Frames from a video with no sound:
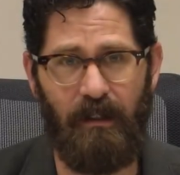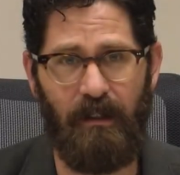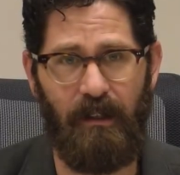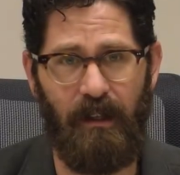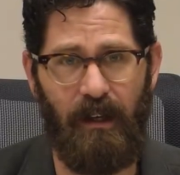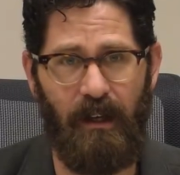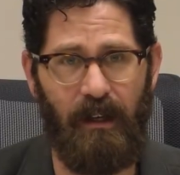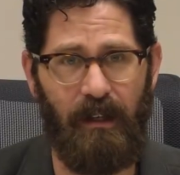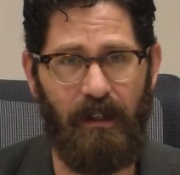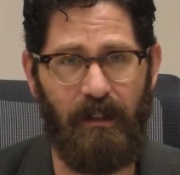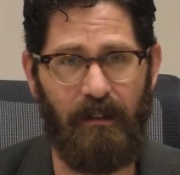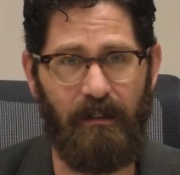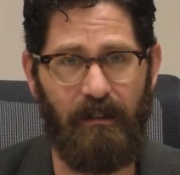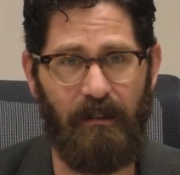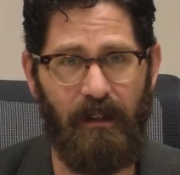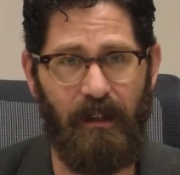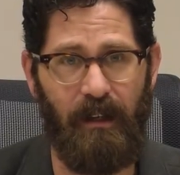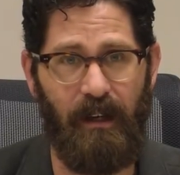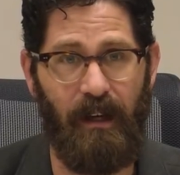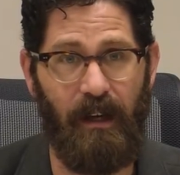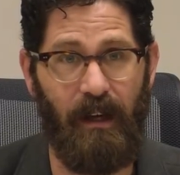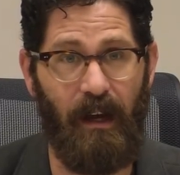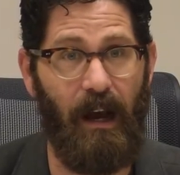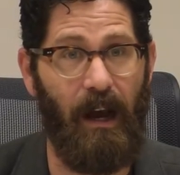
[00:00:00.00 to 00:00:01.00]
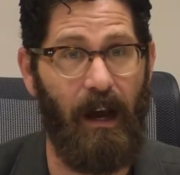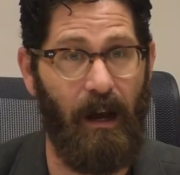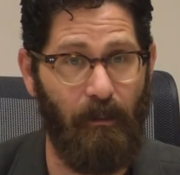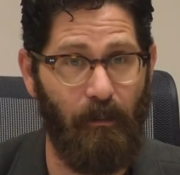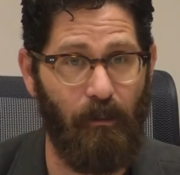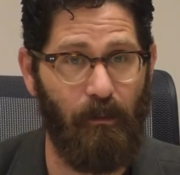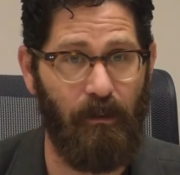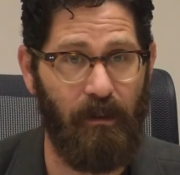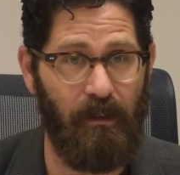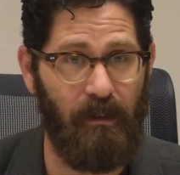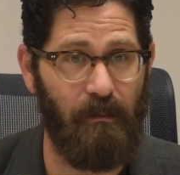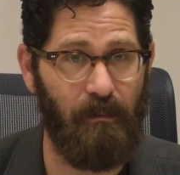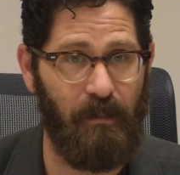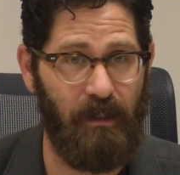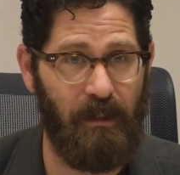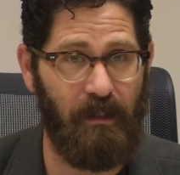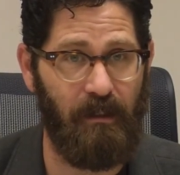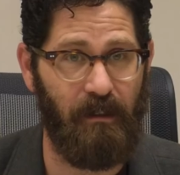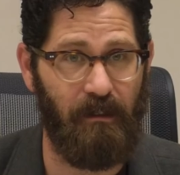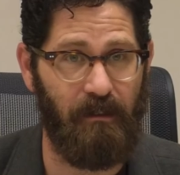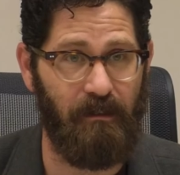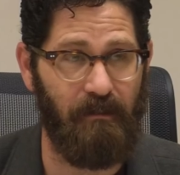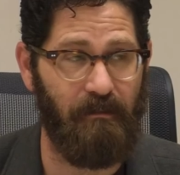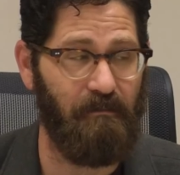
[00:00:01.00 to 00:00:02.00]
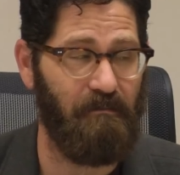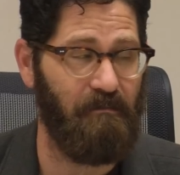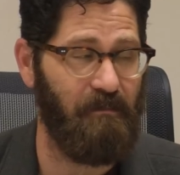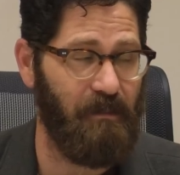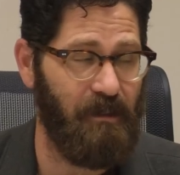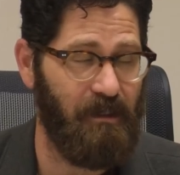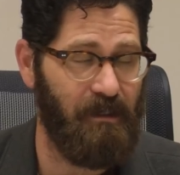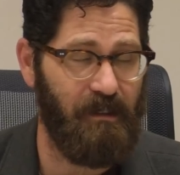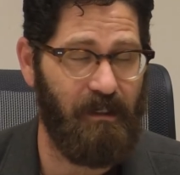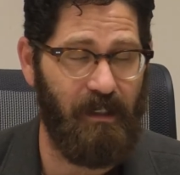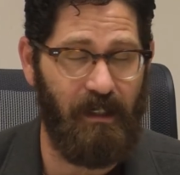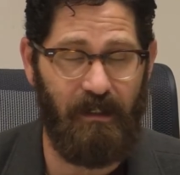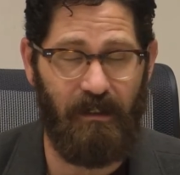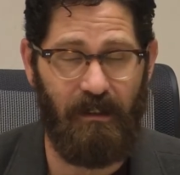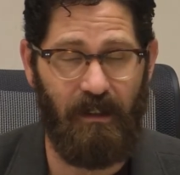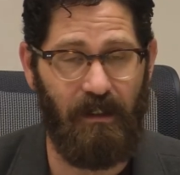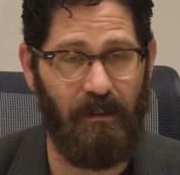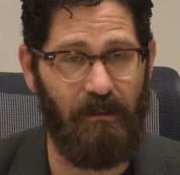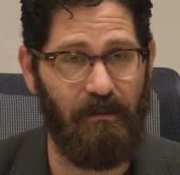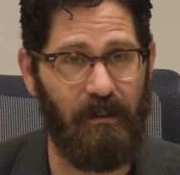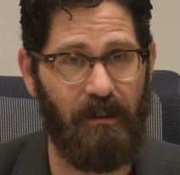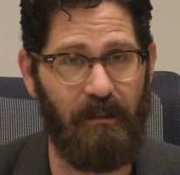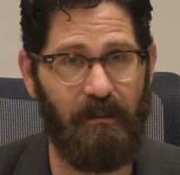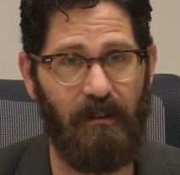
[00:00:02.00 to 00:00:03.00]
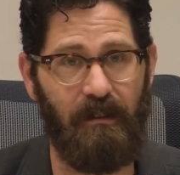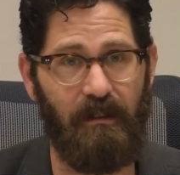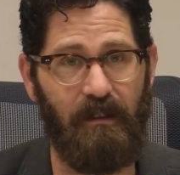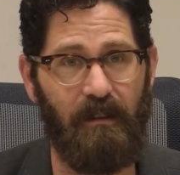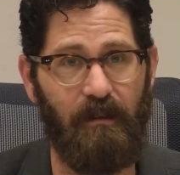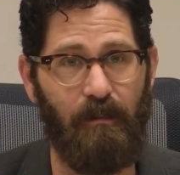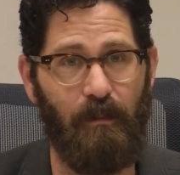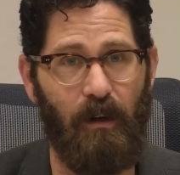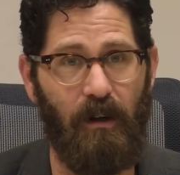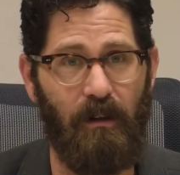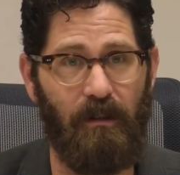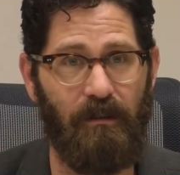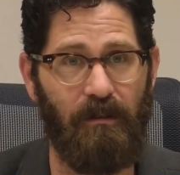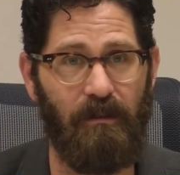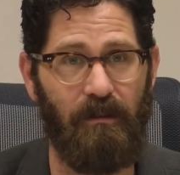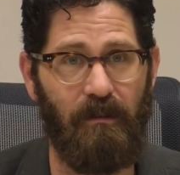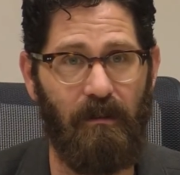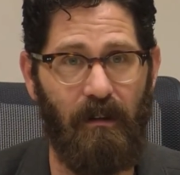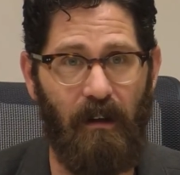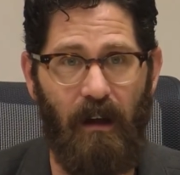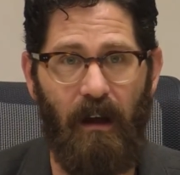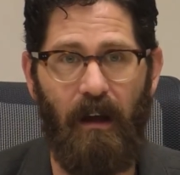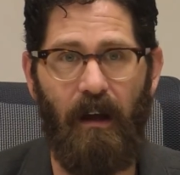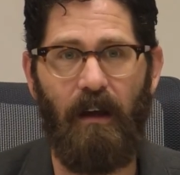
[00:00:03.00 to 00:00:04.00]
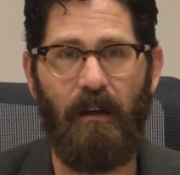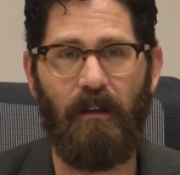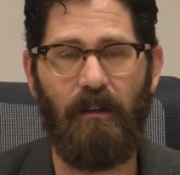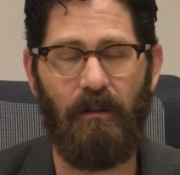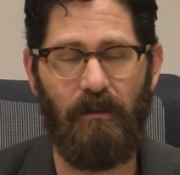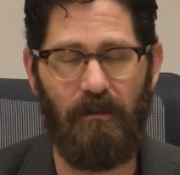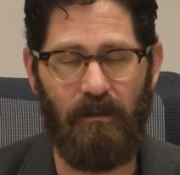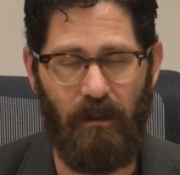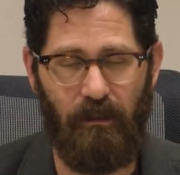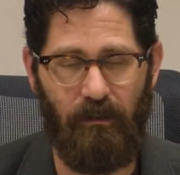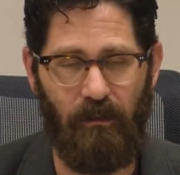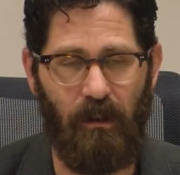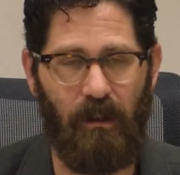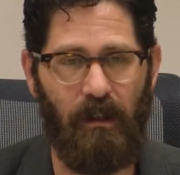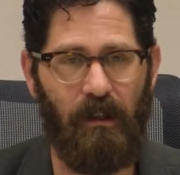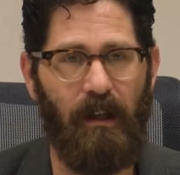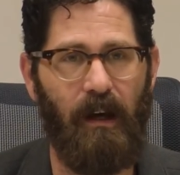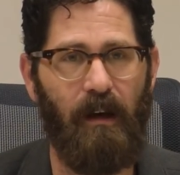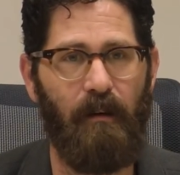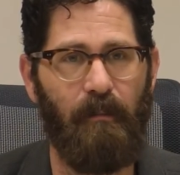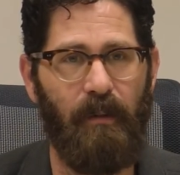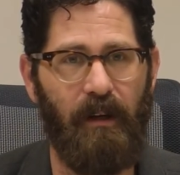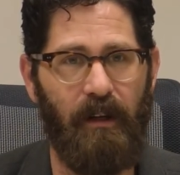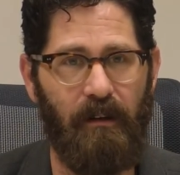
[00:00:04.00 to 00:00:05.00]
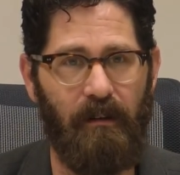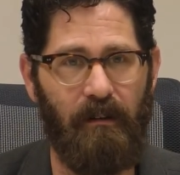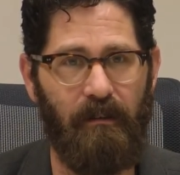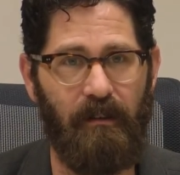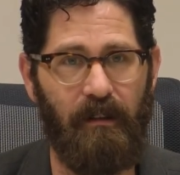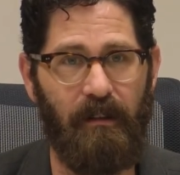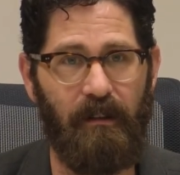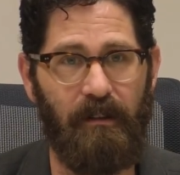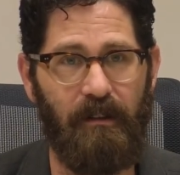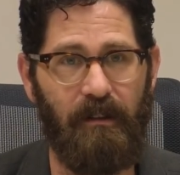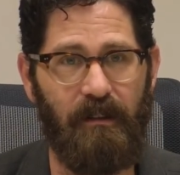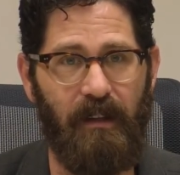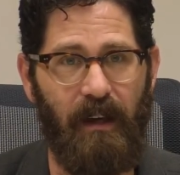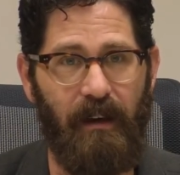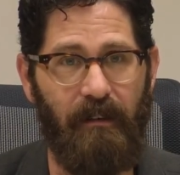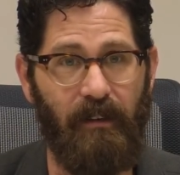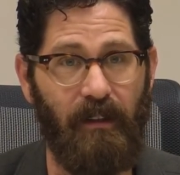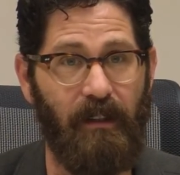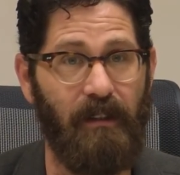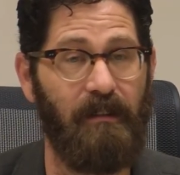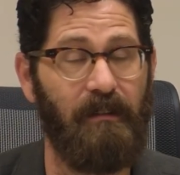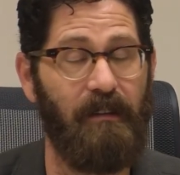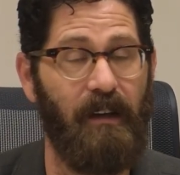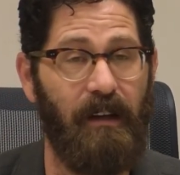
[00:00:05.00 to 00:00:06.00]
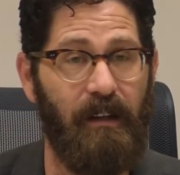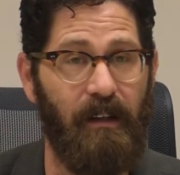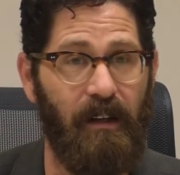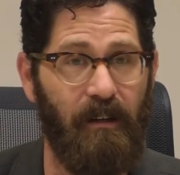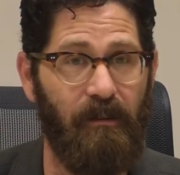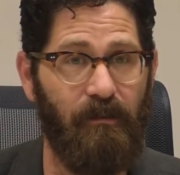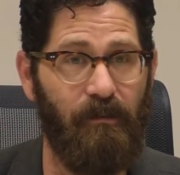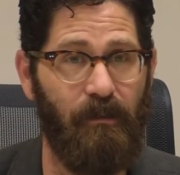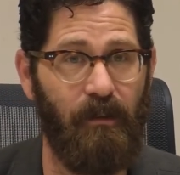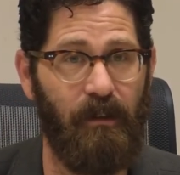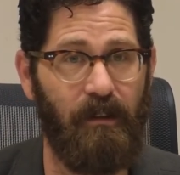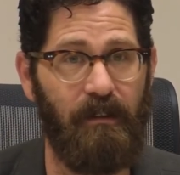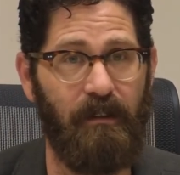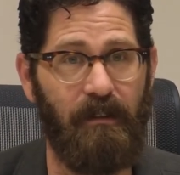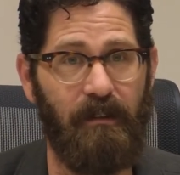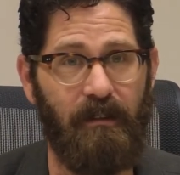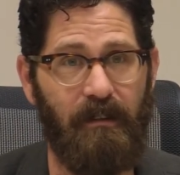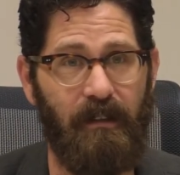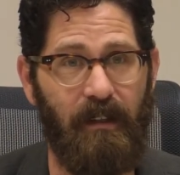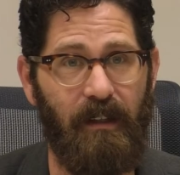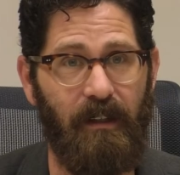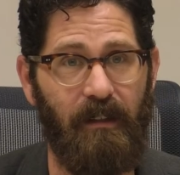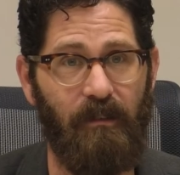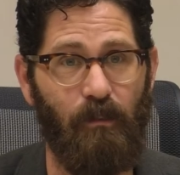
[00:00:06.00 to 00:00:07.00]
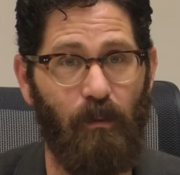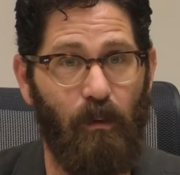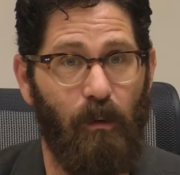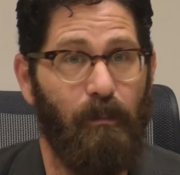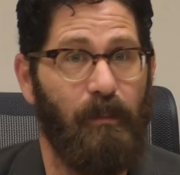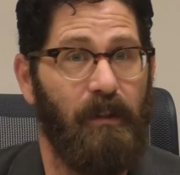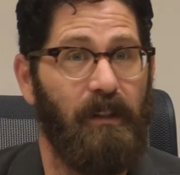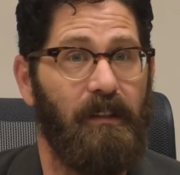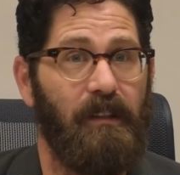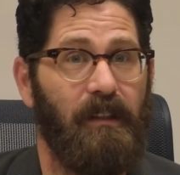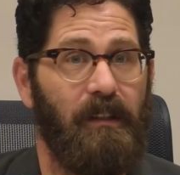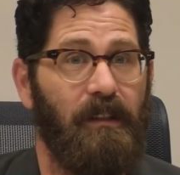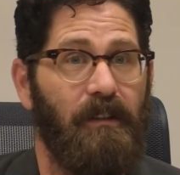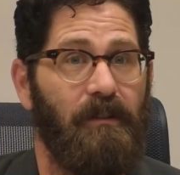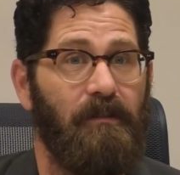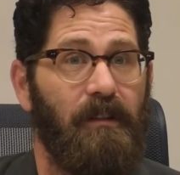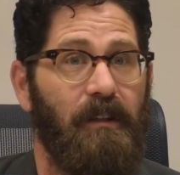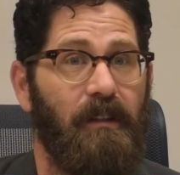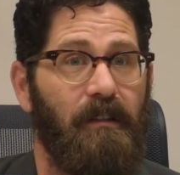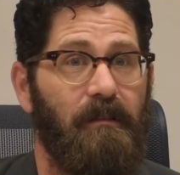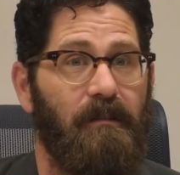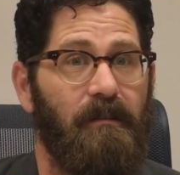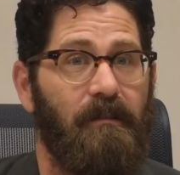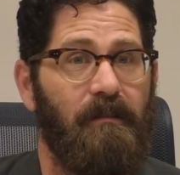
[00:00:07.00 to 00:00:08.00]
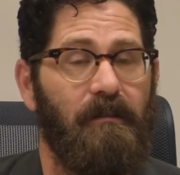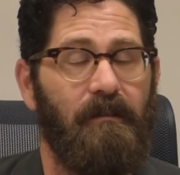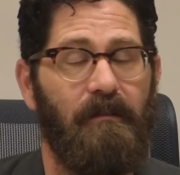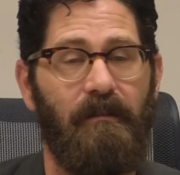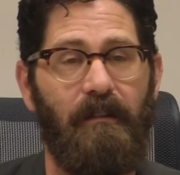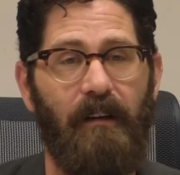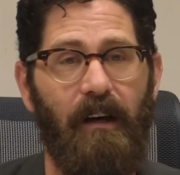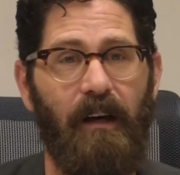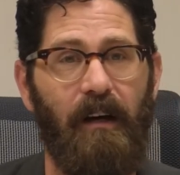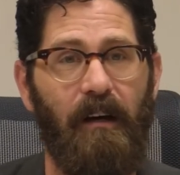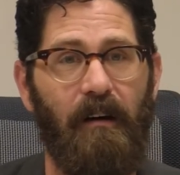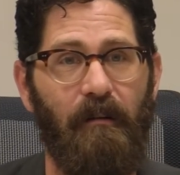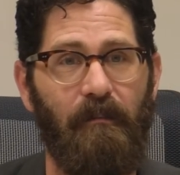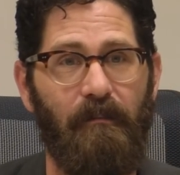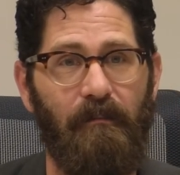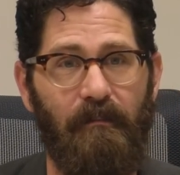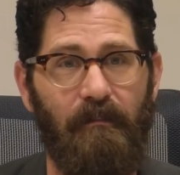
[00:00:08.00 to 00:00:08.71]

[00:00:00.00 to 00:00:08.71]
in the eye and saying, I'm going to build 60 units on this parcel, goes over a lot better than just having a sign out front that says we're building units um,